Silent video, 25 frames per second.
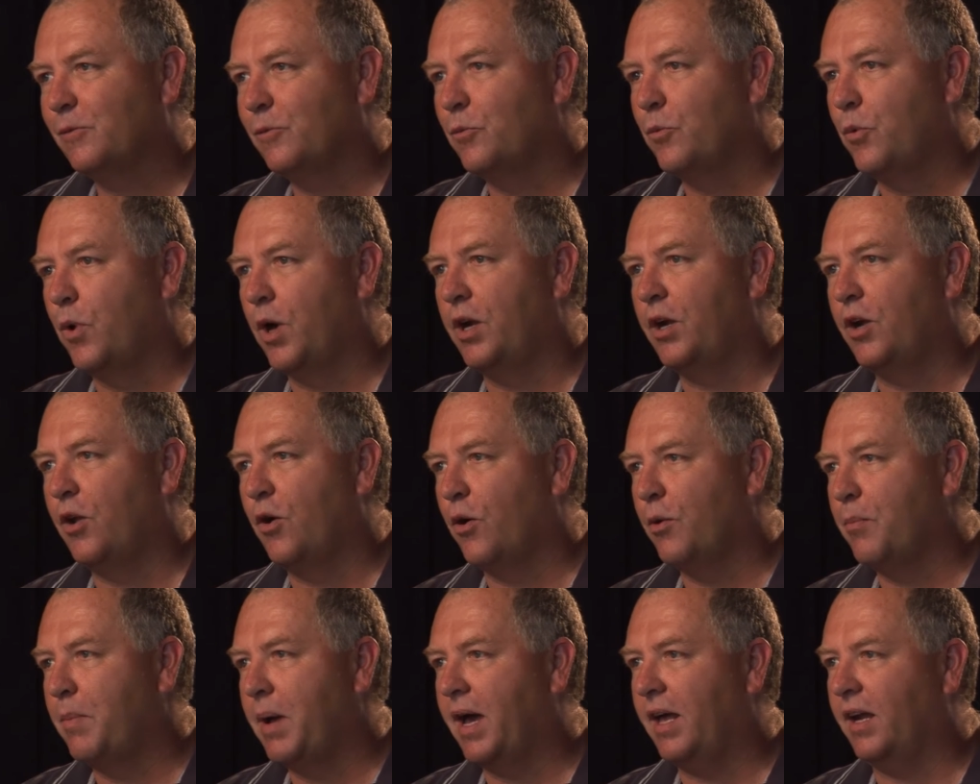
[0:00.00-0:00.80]
Want to
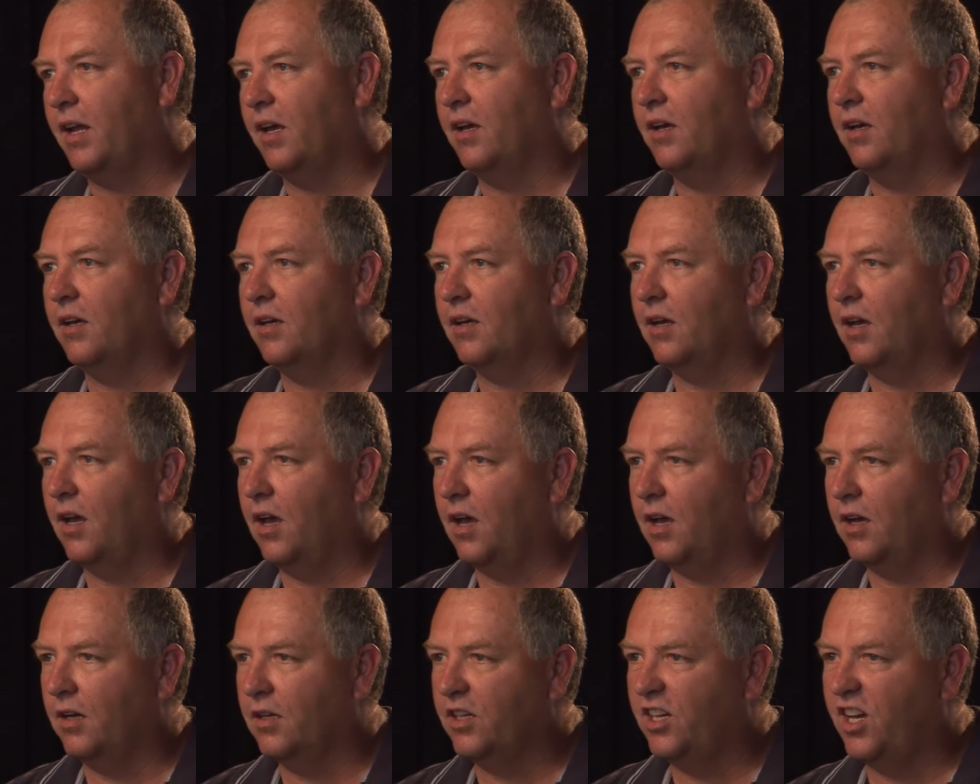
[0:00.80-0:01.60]
know about a
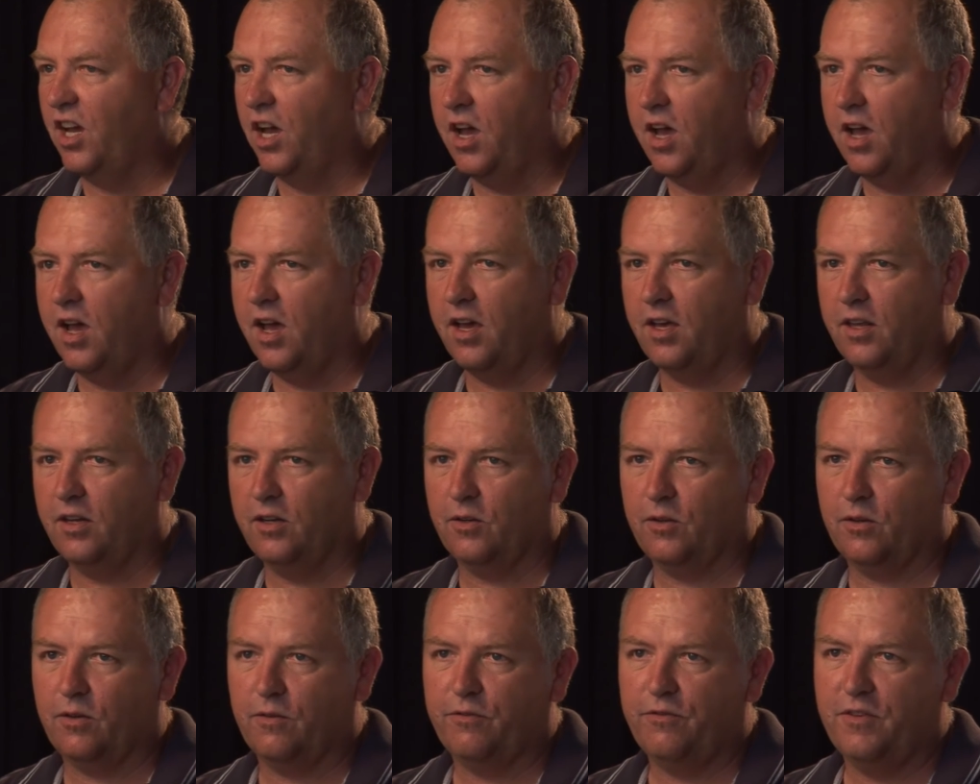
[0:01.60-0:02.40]
gun
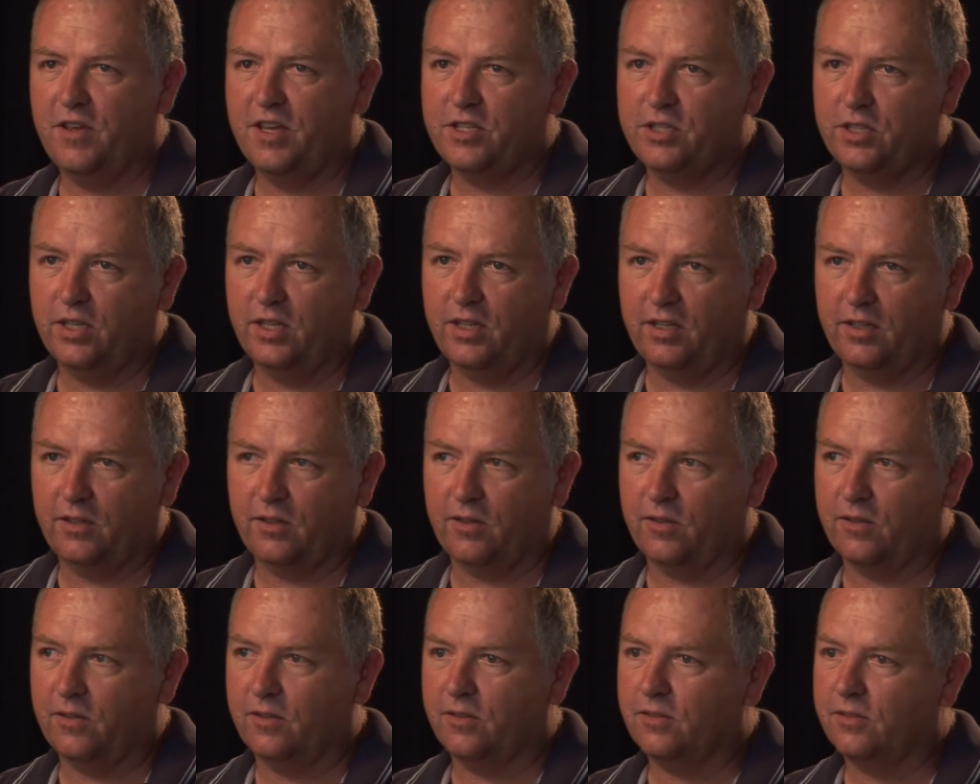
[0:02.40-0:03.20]
or fishing,
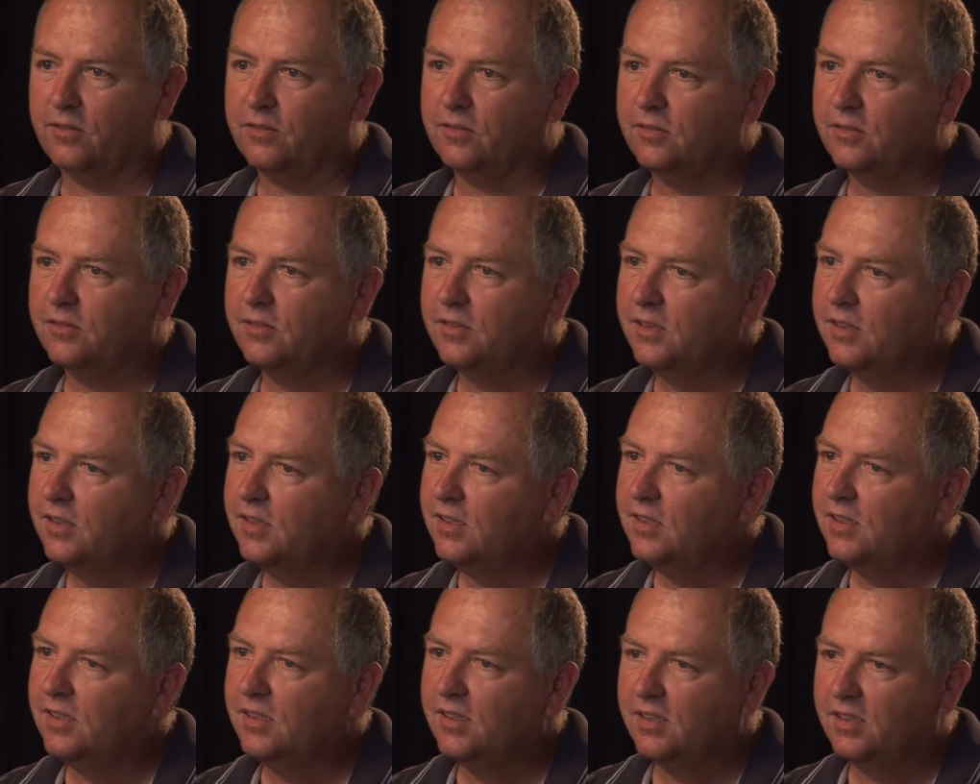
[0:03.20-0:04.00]
or
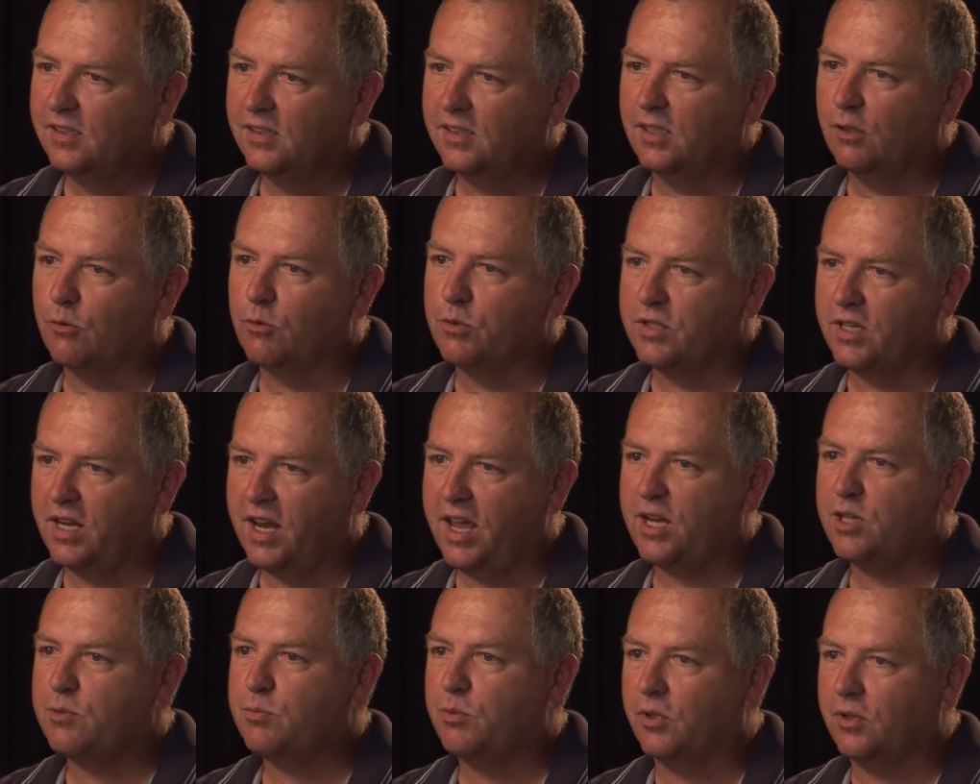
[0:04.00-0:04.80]
there was an
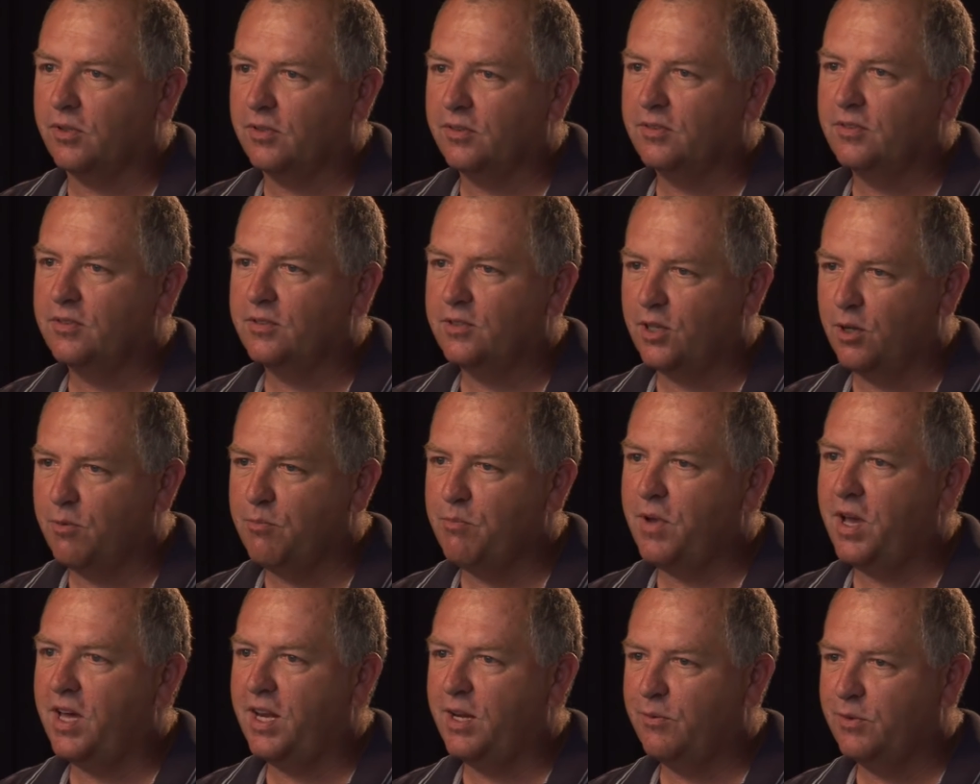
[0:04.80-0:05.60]
expert.
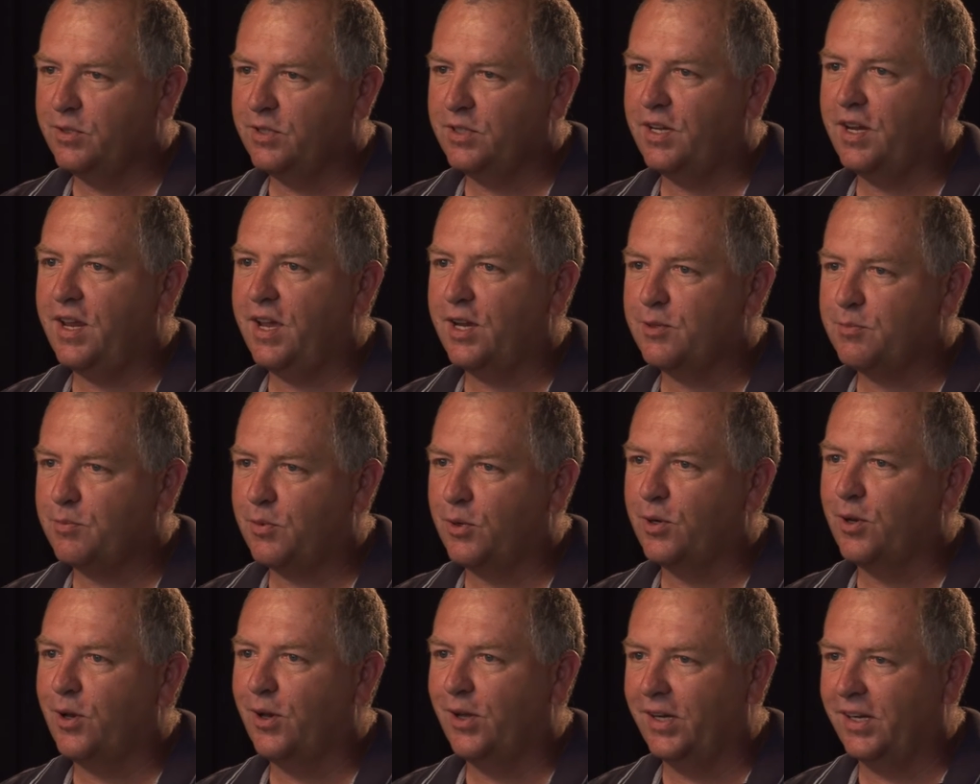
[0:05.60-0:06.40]
Somebody was an
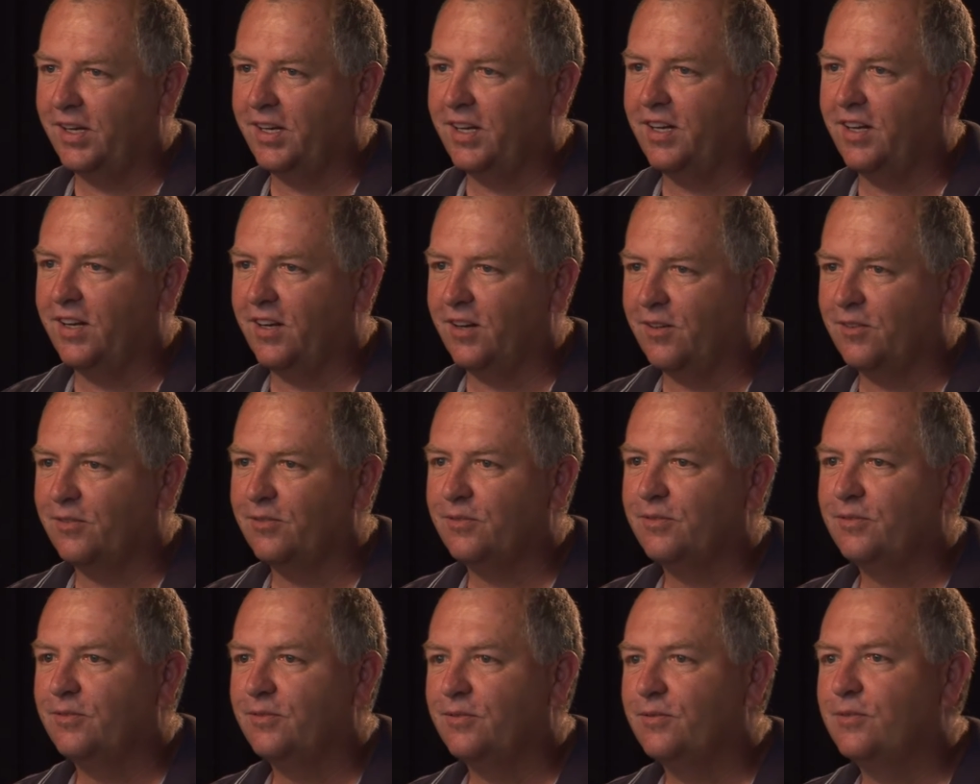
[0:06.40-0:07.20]
expert on it in there
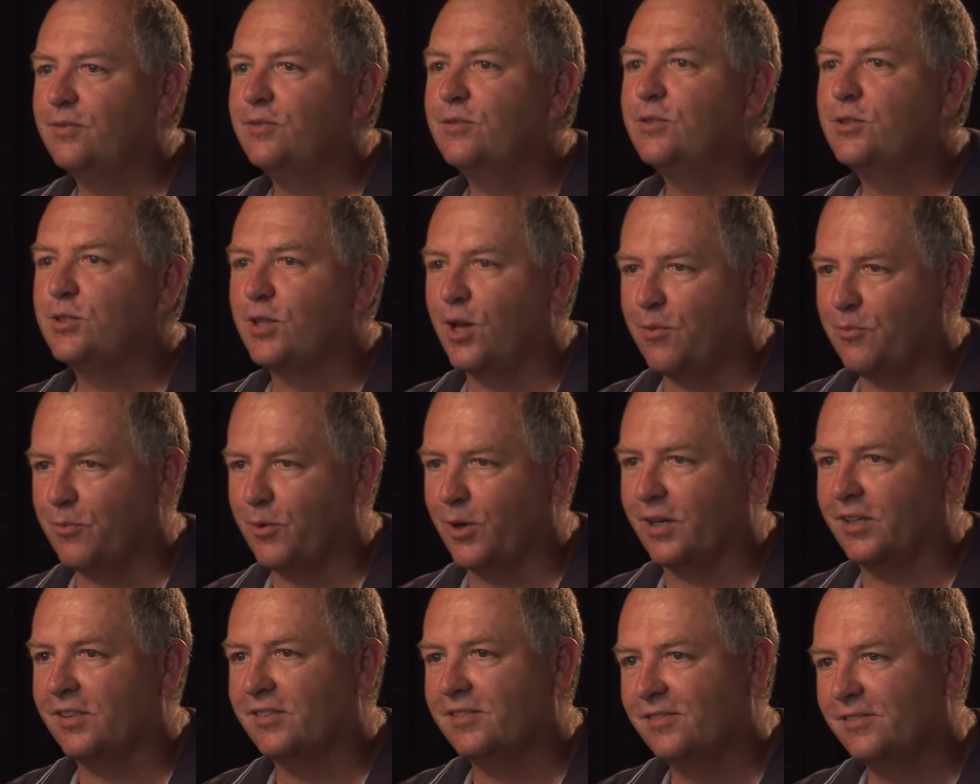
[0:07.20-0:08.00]

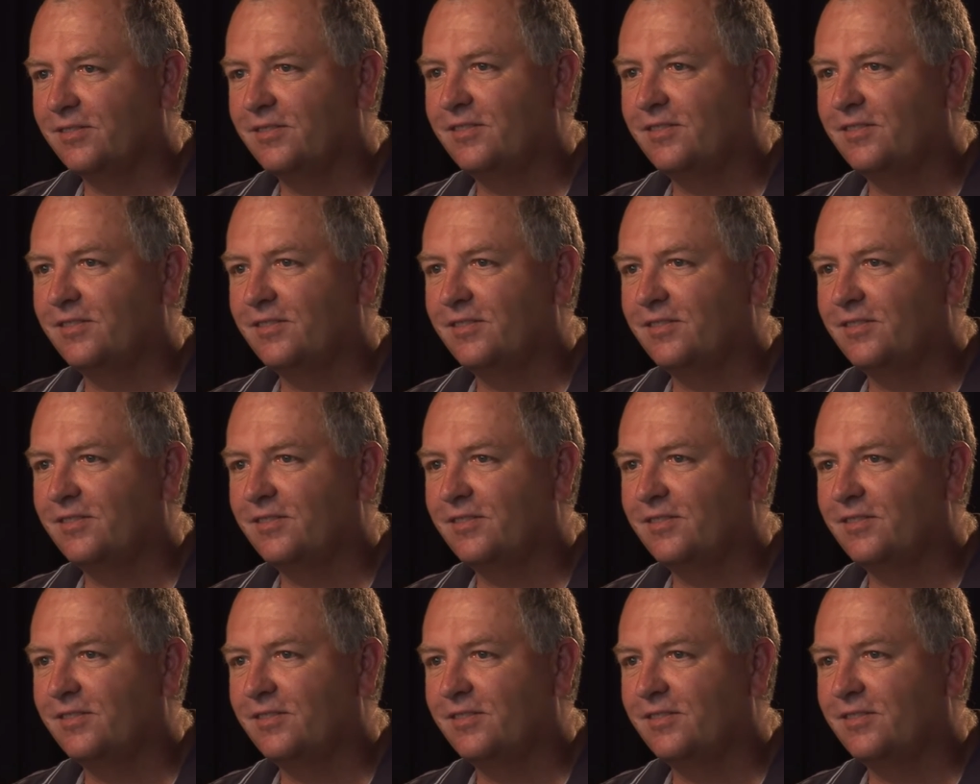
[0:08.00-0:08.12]
somewhere.